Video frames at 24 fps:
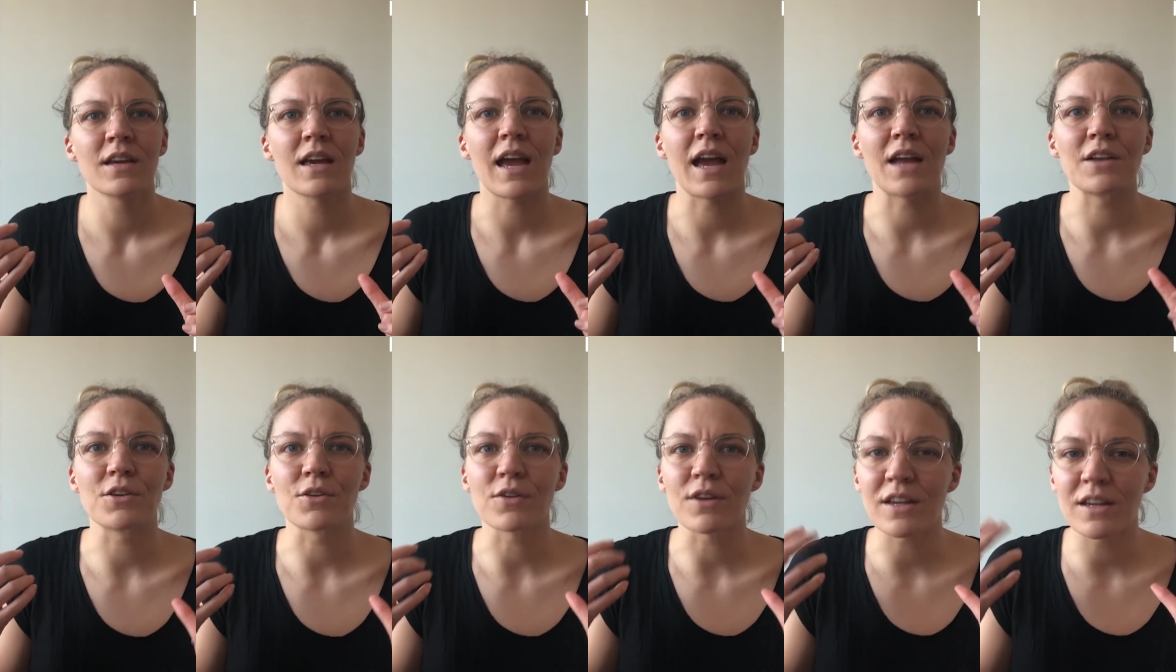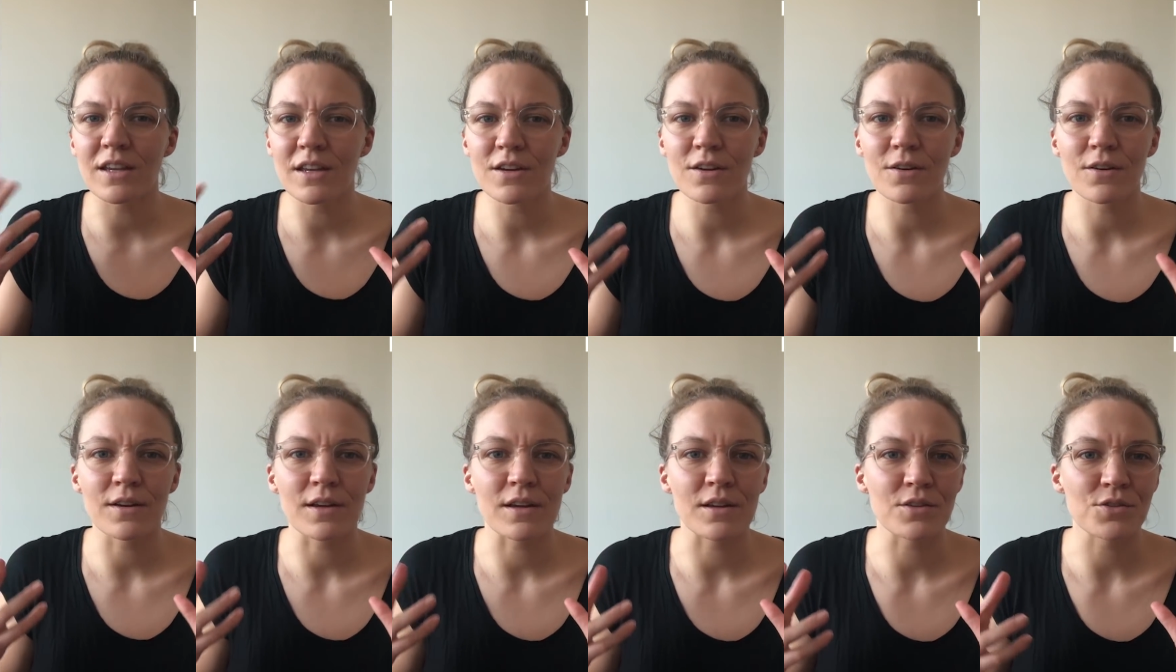and your
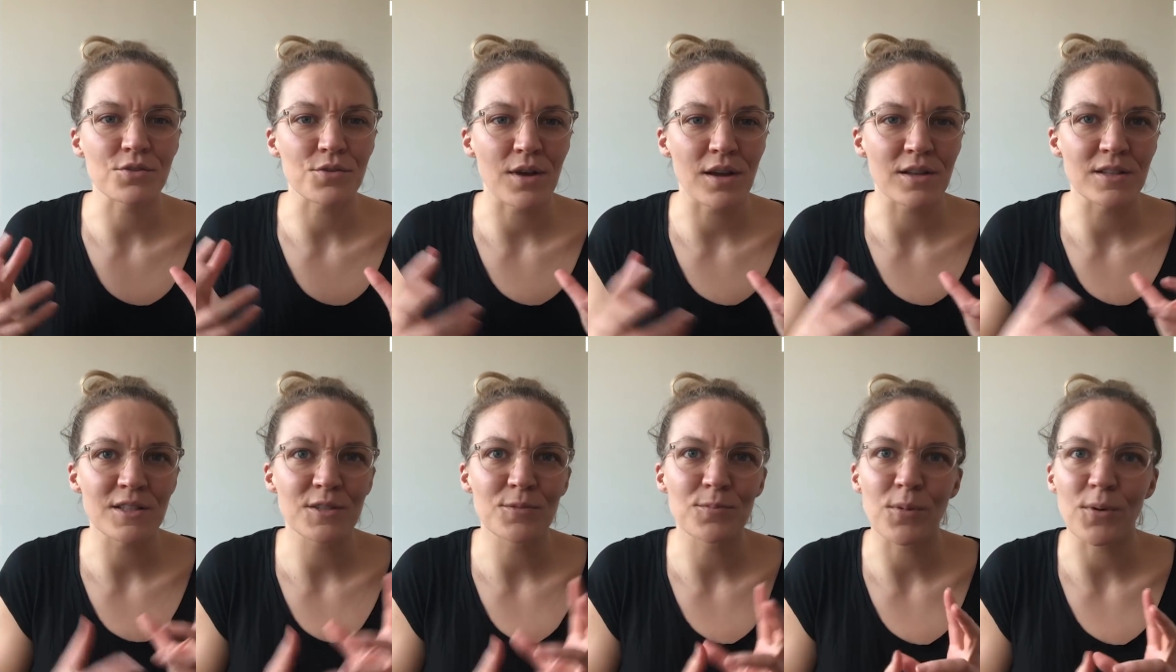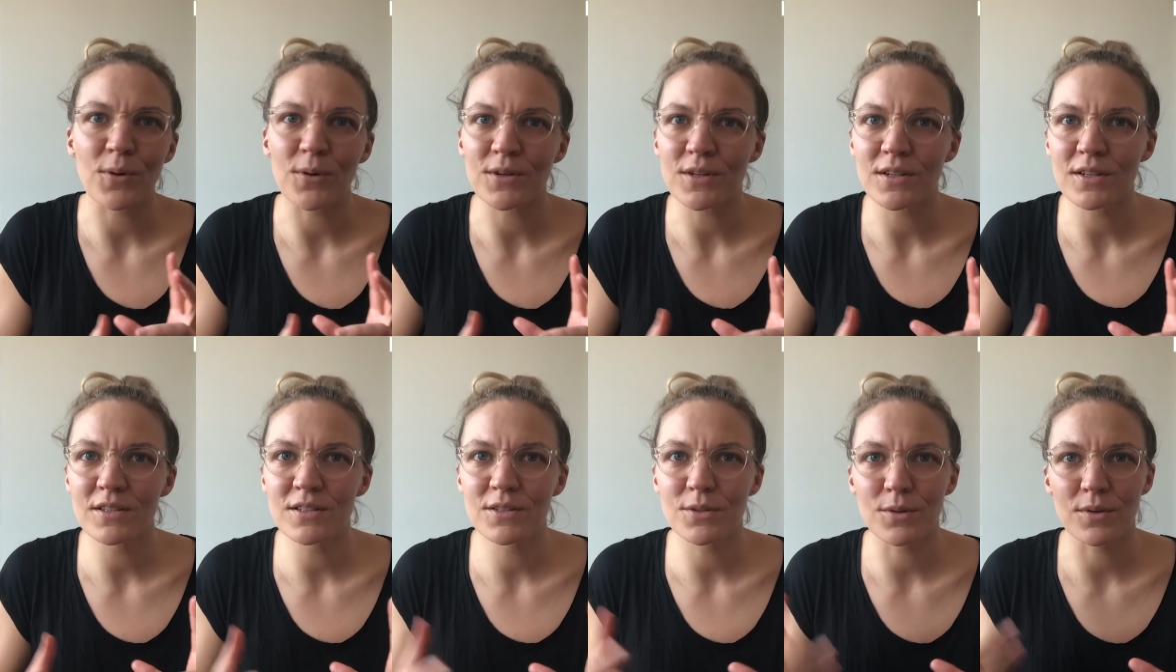hearing
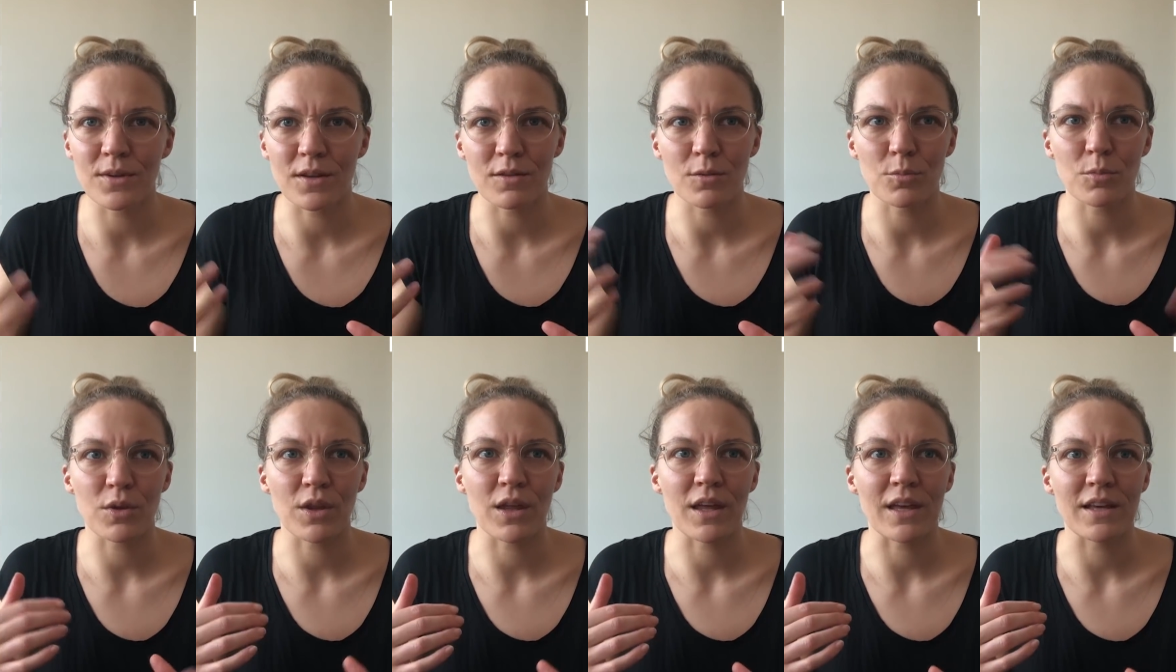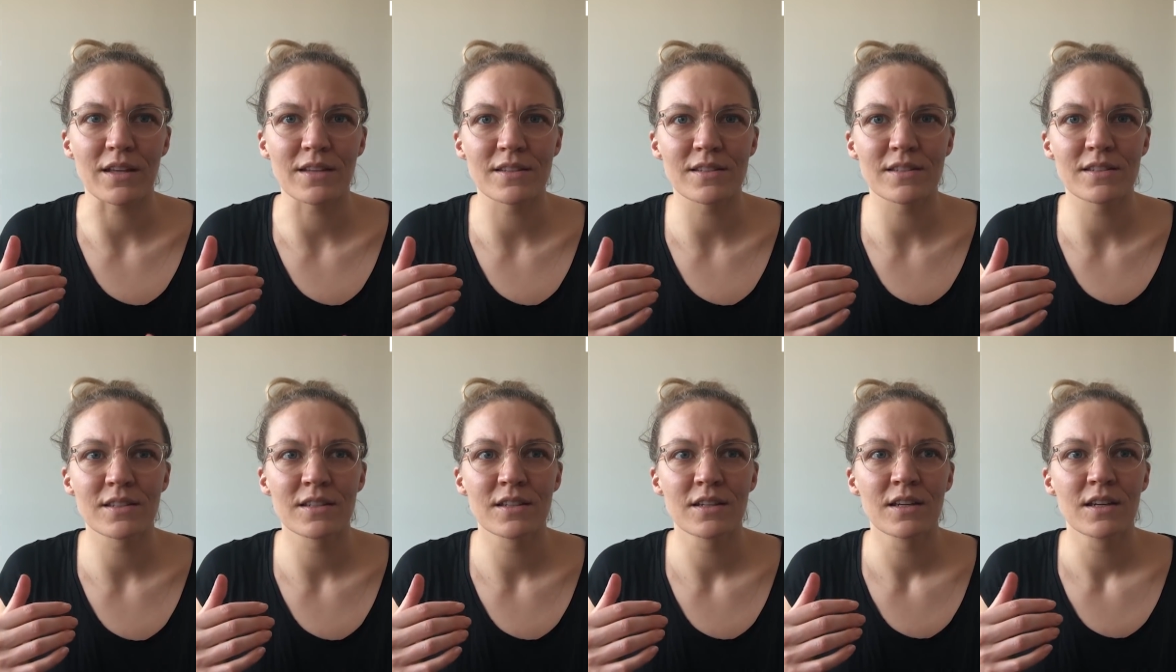transported to another
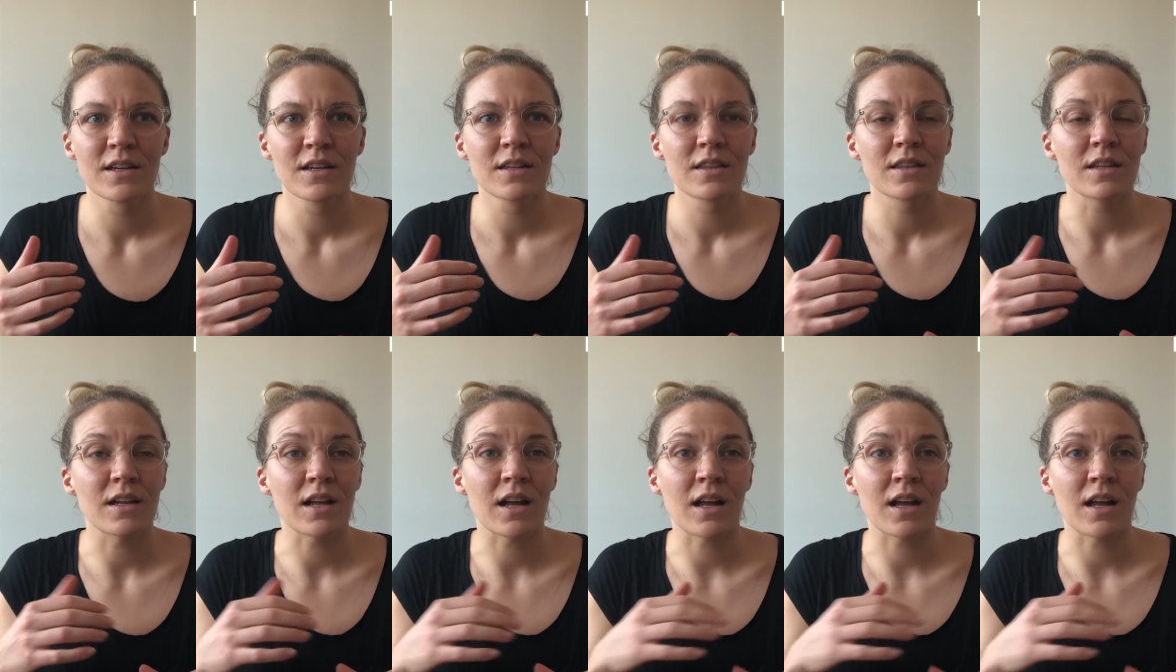place that